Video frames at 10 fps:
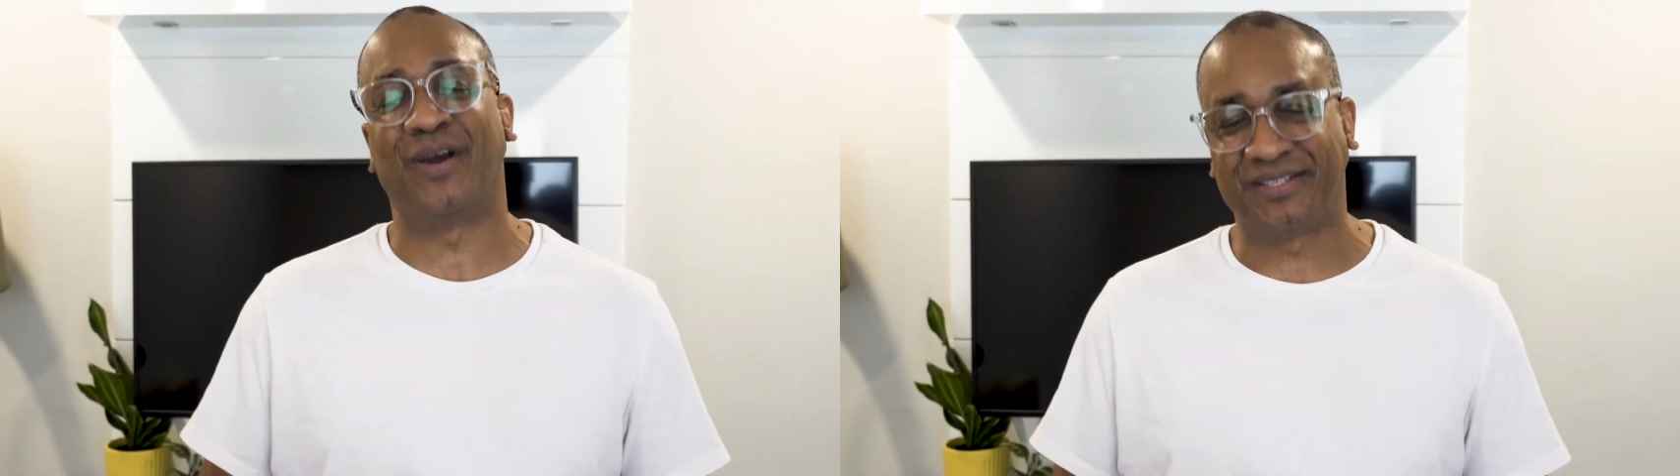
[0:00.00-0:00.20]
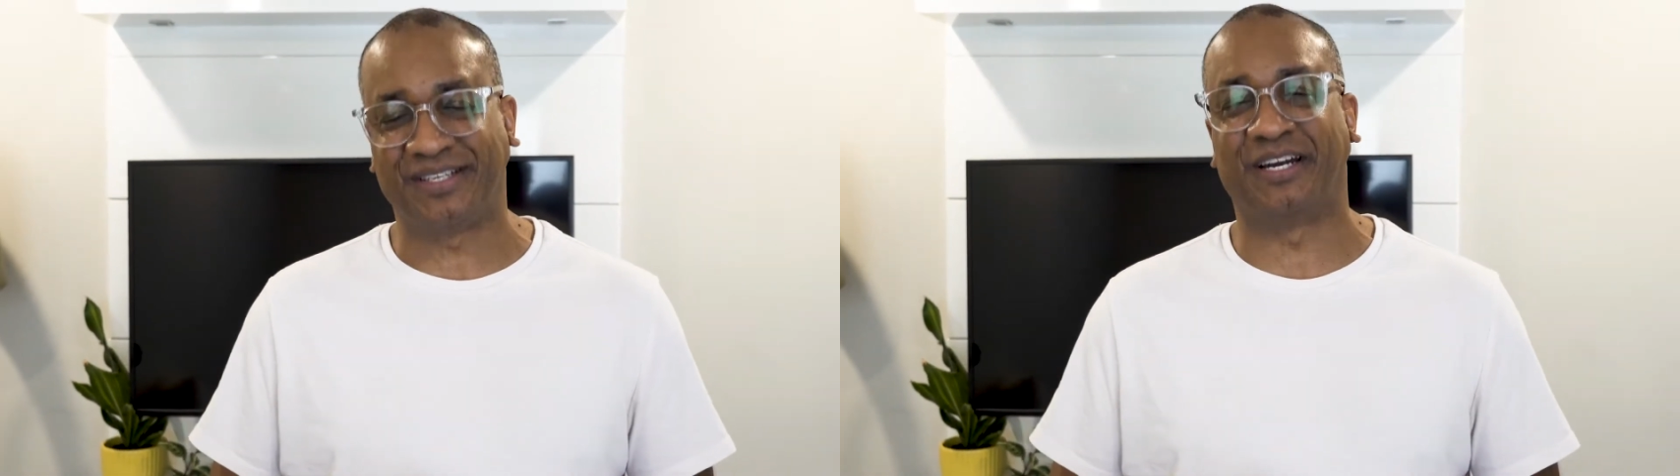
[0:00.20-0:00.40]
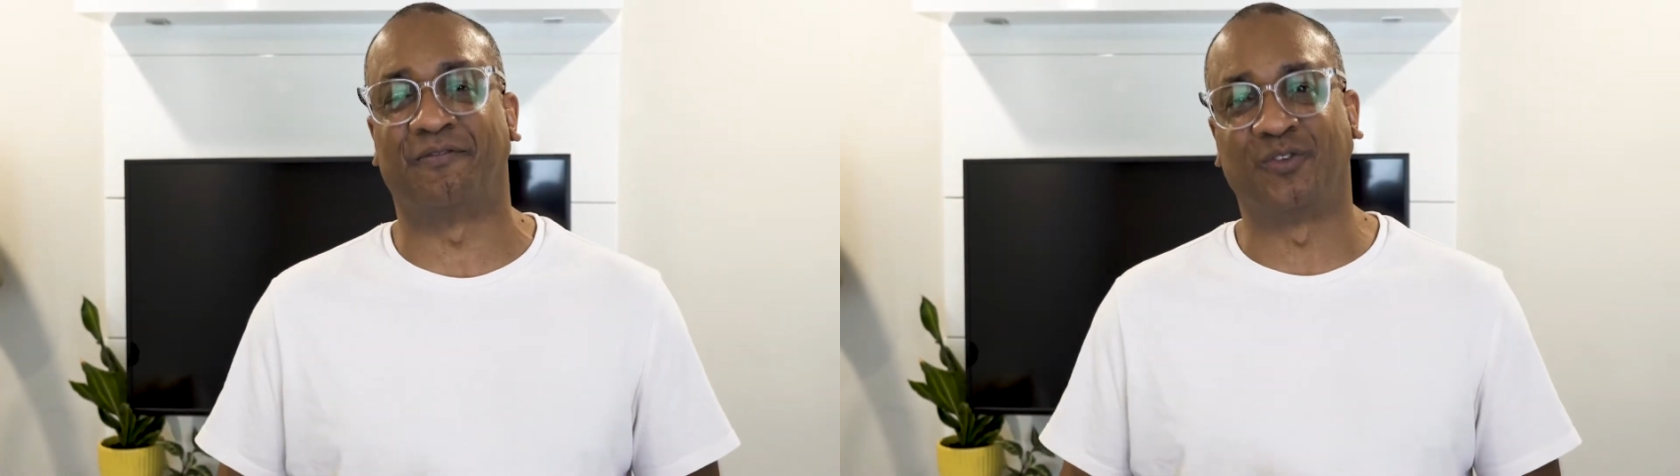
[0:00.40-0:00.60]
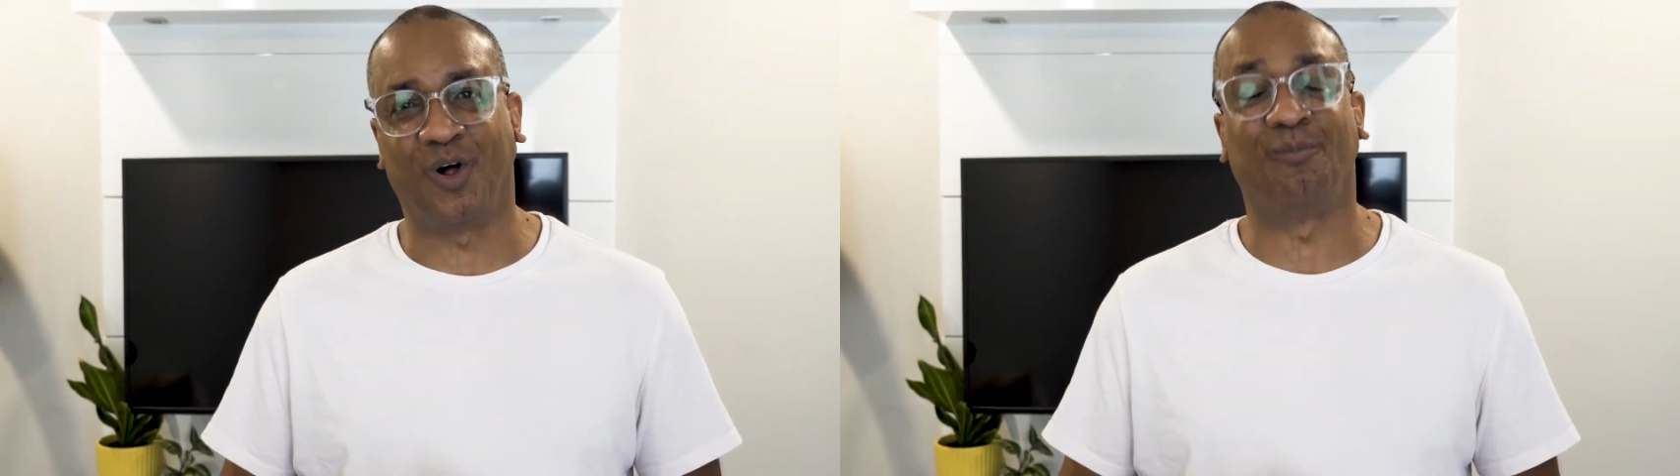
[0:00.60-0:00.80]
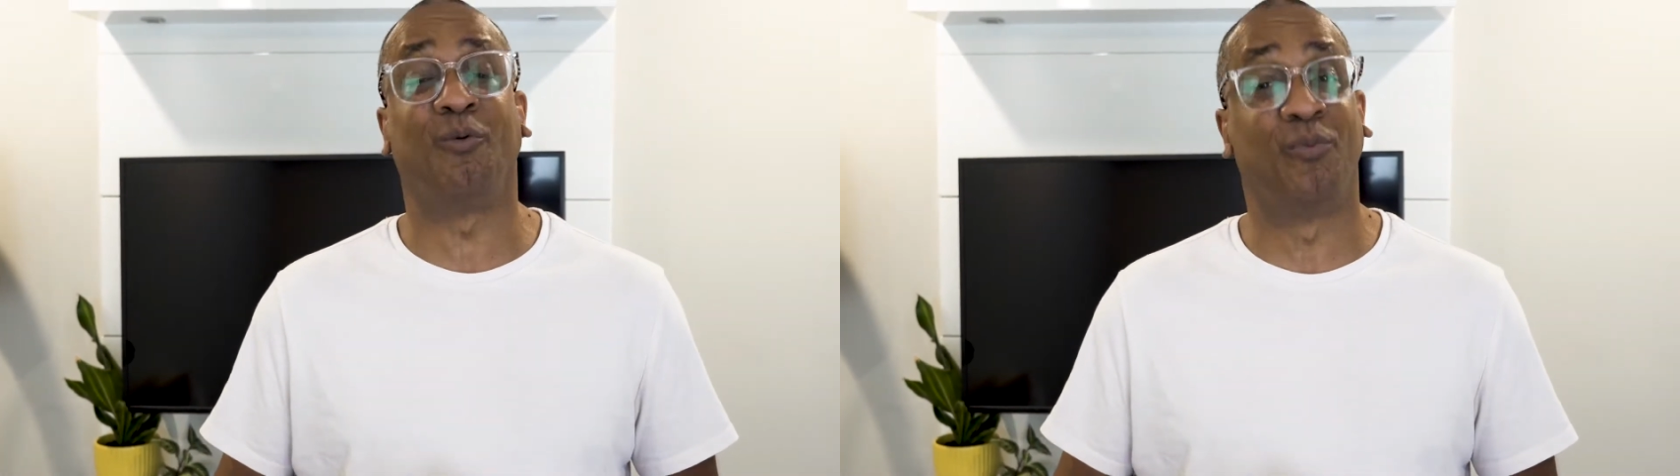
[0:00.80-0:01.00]
president of
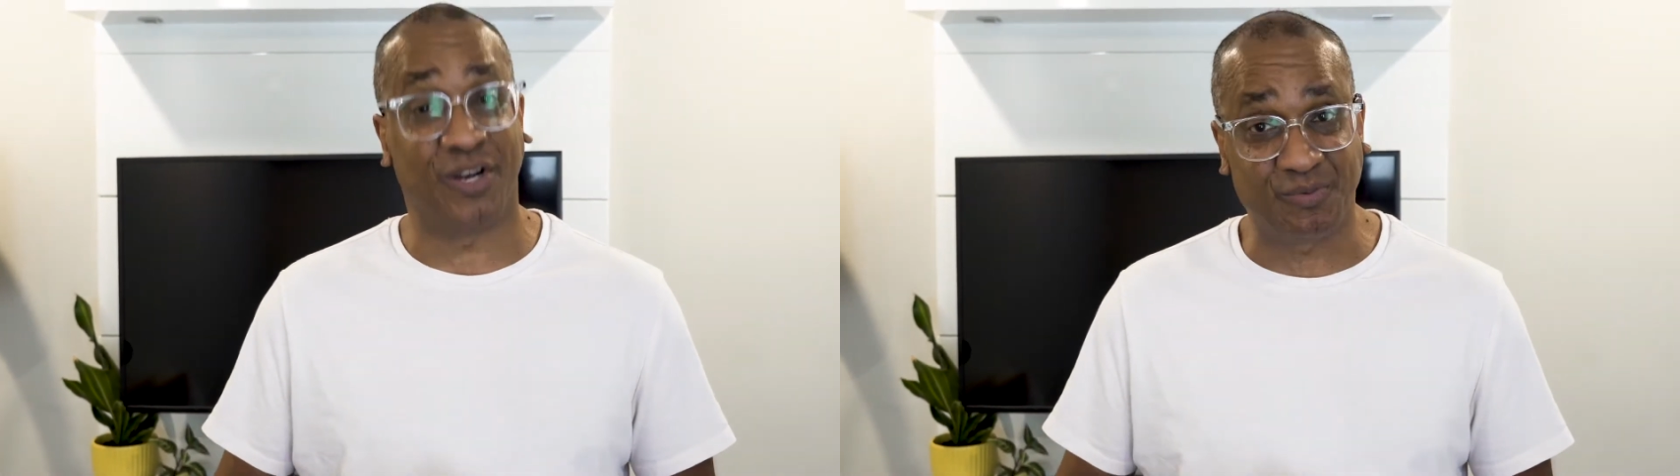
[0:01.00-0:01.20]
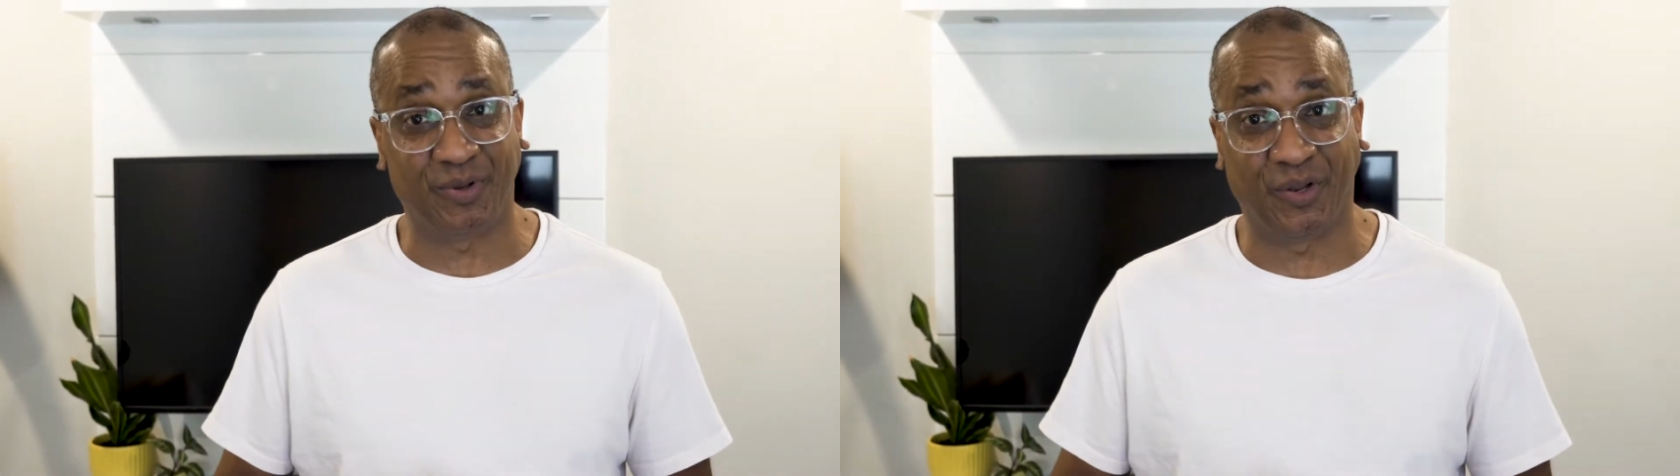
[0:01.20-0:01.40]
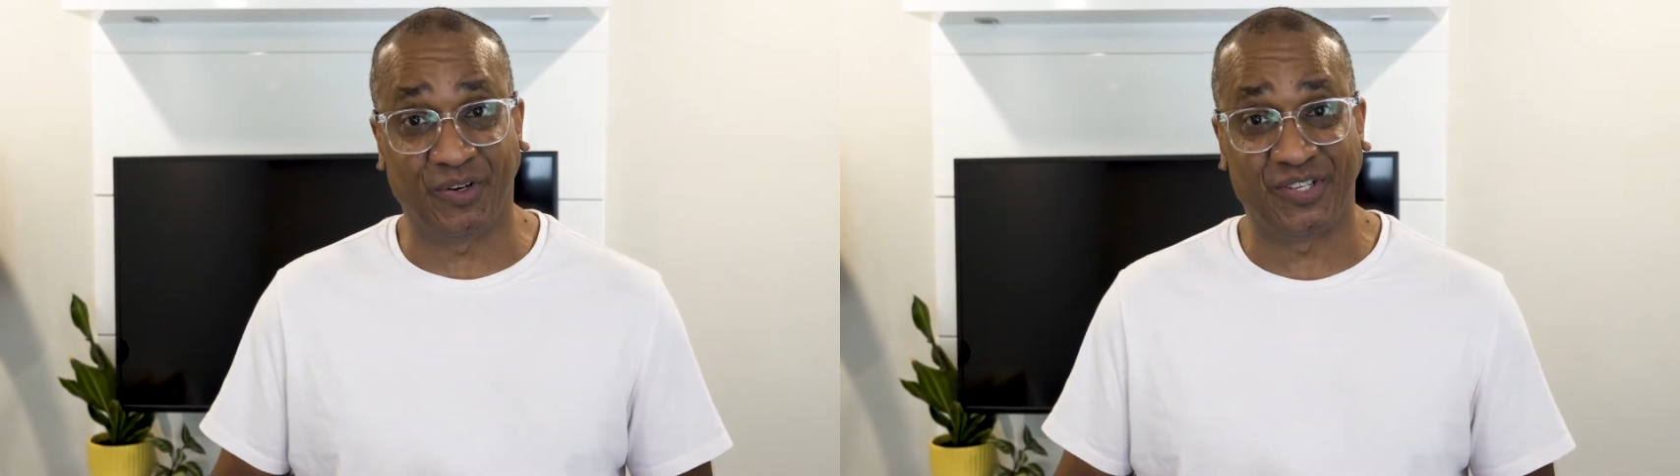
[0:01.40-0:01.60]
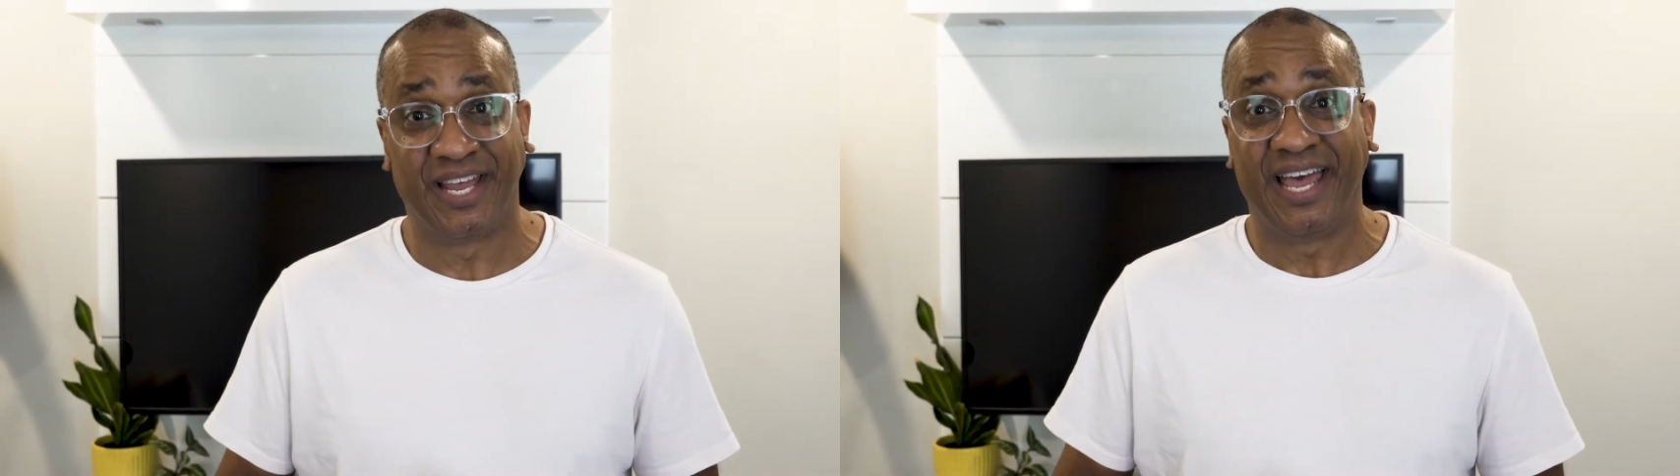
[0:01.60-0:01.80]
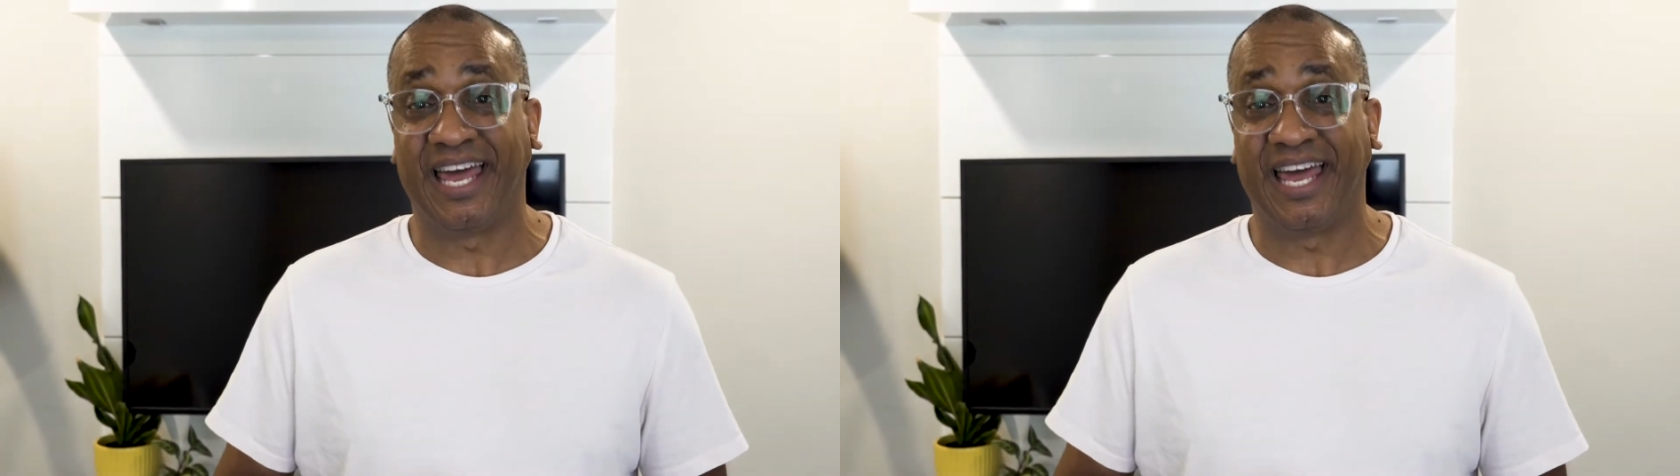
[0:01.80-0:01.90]
Global Bridgebuilders,